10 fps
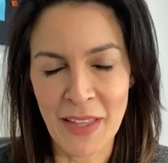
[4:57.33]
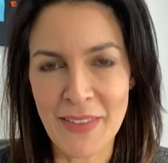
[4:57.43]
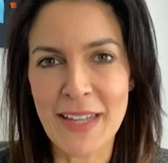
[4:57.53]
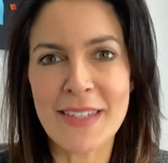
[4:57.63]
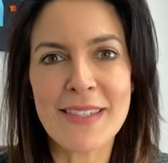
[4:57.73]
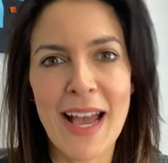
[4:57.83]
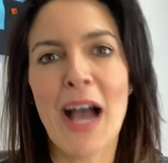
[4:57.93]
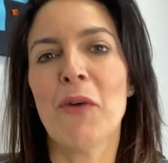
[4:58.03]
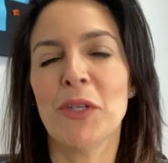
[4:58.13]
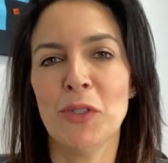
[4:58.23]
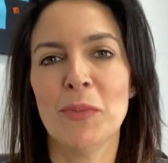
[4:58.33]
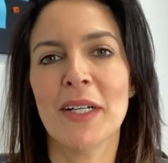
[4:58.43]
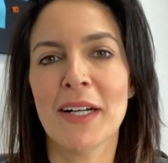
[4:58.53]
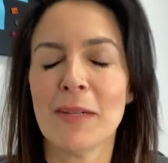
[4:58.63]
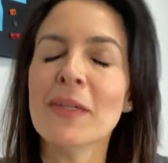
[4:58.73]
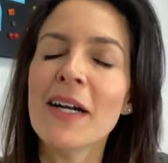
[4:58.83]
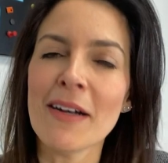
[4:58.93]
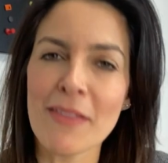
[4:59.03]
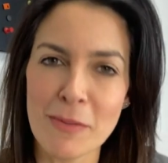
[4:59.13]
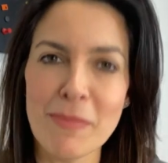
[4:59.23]
That is how you become
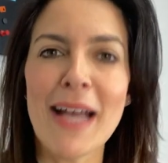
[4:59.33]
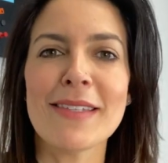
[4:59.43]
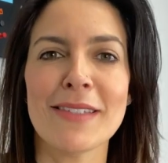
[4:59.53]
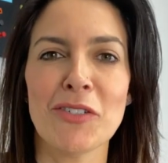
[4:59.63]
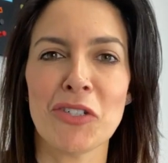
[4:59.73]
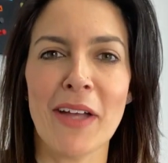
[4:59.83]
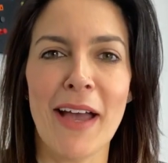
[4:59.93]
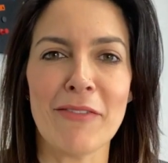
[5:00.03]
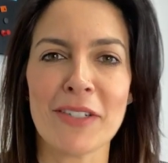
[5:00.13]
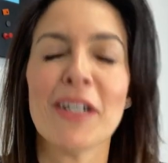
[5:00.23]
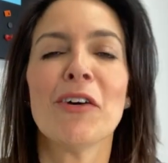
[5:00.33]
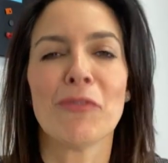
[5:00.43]
the best teacher ever